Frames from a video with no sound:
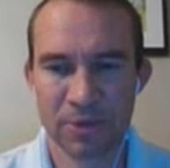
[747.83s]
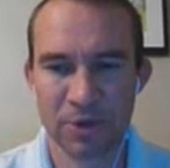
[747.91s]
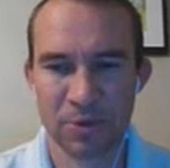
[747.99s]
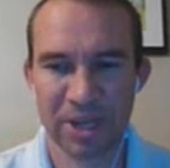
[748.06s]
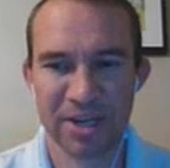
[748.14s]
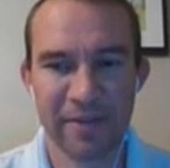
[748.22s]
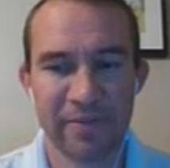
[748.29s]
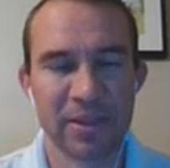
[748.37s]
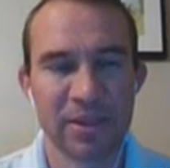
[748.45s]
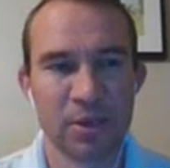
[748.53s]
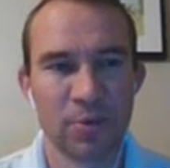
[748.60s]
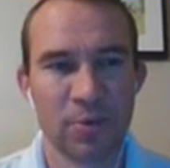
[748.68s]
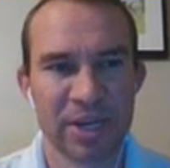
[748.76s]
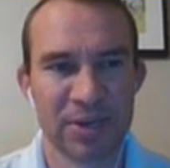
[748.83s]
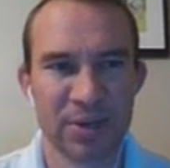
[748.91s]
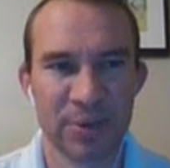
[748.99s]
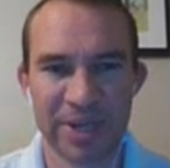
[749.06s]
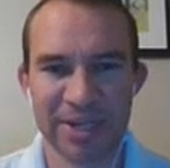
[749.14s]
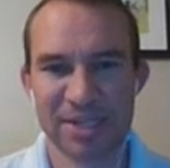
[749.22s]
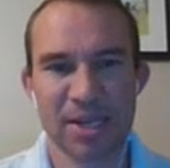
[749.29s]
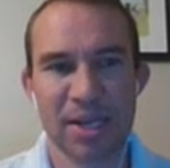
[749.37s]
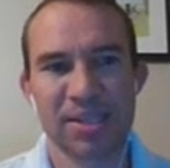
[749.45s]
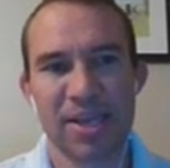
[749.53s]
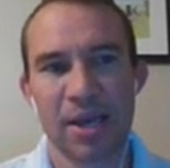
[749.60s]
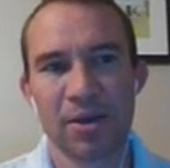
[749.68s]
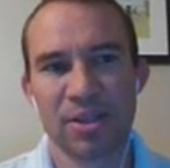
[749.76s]
But we can definitely, we can
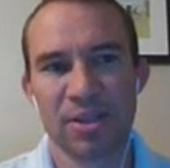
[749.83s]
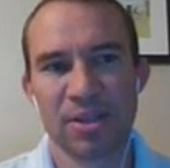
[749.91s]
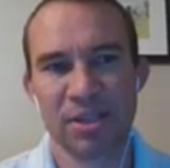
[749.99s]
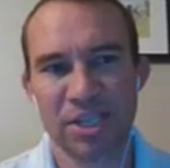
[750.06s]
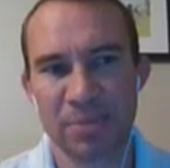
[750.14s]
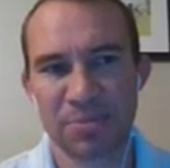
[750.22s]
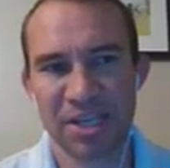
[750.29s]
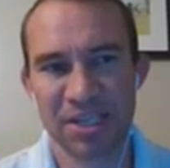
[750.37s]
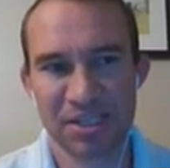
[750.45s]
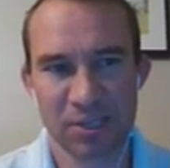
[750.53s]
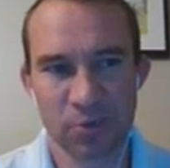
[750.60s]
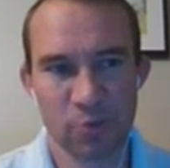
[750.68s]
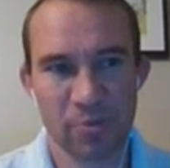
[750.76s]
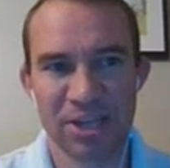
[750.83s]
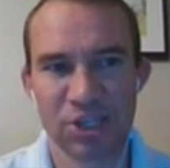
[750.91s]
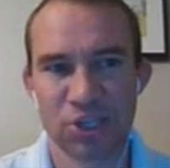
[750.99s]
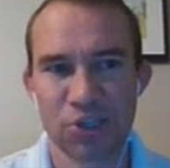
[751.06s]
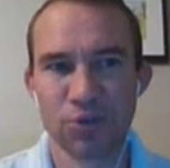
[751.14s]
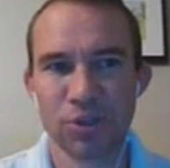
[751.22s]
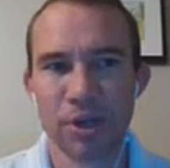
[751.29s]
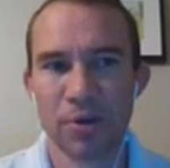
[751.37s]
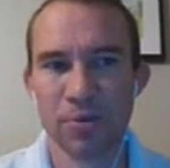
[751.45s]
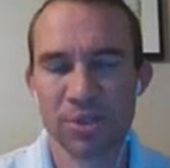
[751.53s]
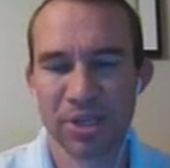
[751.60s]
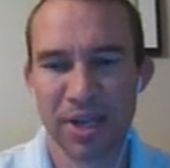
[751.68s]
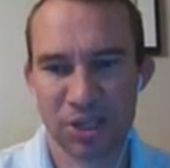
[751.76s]
discuss that. In some instances, we might just do
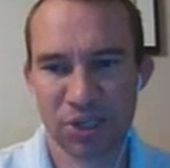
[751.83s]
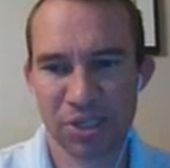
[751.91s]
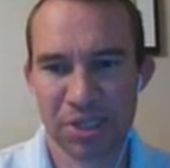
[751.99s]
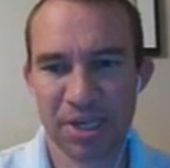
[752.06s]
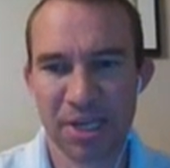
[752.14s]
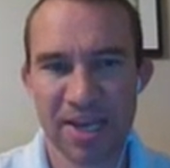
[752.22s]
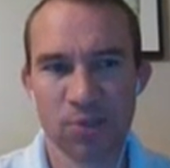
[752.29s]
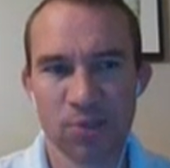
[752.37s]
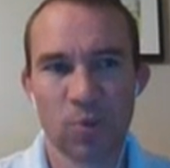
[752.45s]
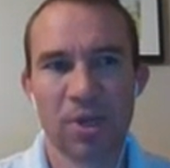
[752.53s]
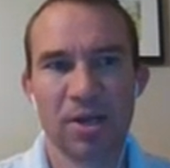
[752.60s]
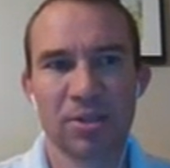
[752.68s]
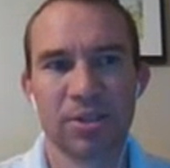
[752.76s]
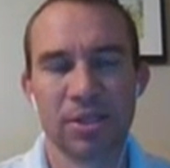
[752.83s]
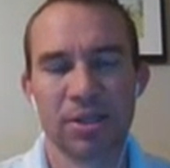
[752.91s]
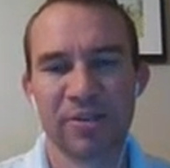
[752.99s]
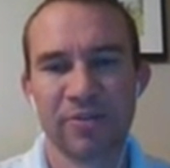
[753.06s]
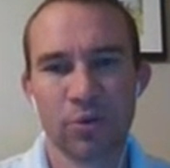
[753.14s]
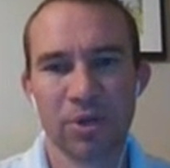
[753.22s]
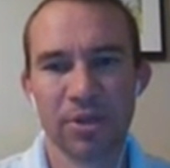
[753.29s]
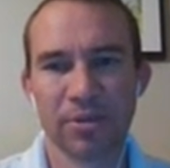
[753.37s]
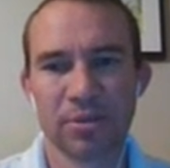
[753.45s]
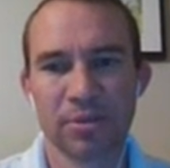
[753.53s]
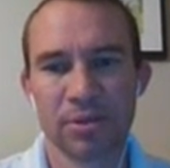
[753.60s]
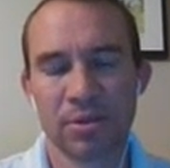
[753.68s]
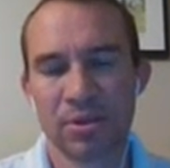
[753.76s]
those connections at night as well to avoid
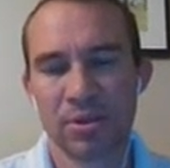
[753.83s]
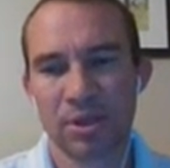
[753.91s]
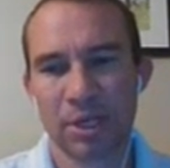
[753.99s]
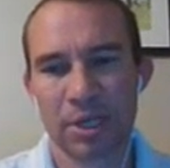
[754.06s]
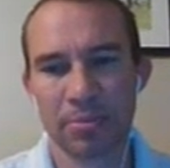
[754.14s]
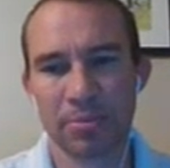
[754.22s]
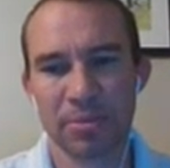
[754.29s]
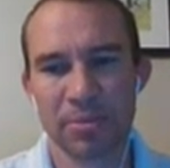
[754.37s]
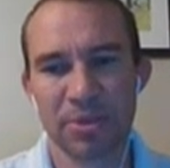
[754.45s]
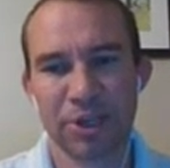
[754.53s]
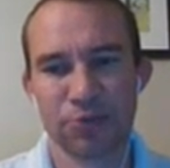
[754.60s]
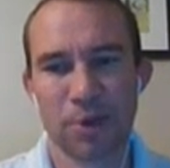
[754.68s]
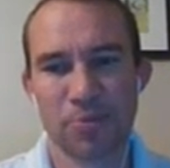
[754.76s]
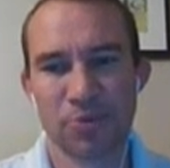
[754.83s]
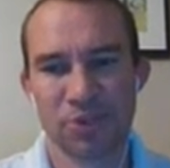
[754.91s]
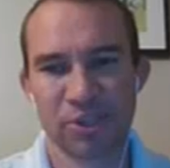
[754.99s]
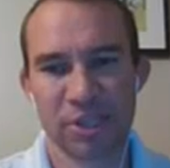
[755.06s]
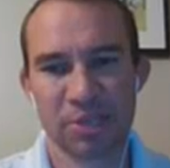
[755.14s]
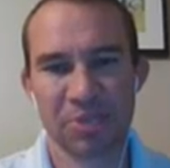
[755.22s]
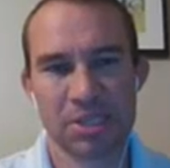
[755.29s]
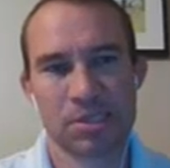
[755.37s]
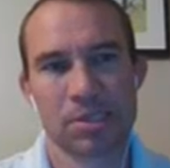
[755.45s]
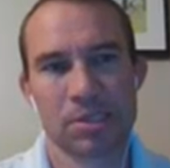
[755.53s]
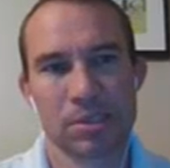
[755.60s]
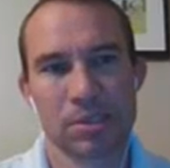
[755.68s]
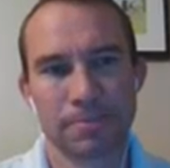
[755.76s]
interruptions to the
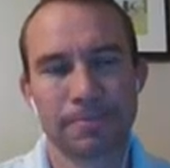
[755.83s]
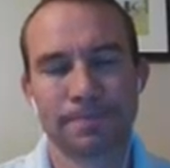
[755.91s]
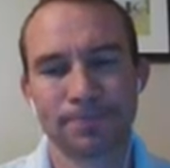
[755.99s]
businesses.